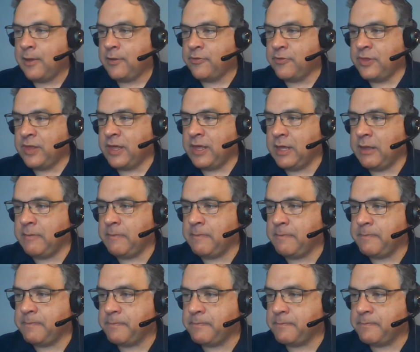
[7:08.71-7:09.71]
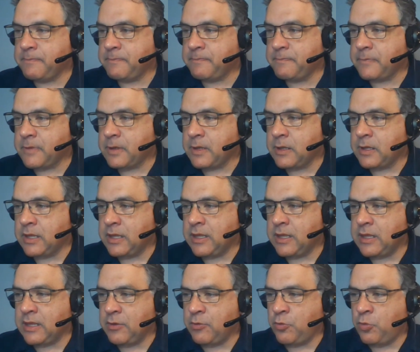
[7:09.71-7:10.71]
The
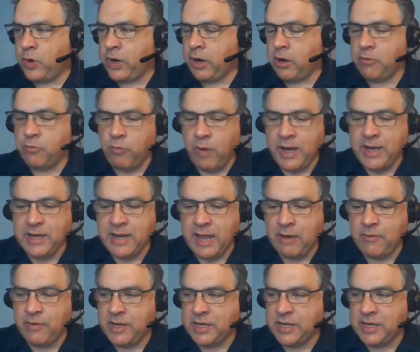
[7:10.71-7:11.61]
we are right now,